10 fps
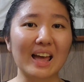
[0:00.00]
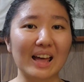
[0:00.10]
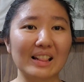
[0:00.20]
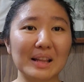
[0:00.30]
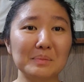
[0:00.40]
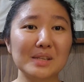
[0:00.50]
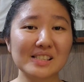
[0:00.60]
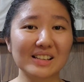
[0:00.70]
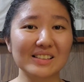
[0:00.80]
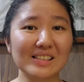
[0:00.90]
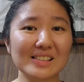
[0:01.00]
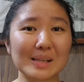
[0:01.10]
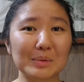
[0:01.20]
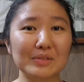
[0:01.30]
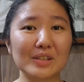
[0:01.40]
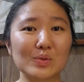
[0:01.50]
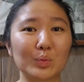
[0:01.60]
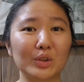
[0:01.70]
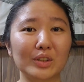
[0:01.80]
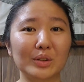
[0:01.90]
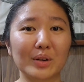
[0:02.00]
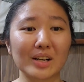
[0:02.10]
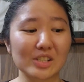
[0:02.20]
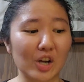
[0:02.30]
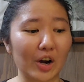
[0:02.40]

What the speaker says: And let me tell you, some of his wood lures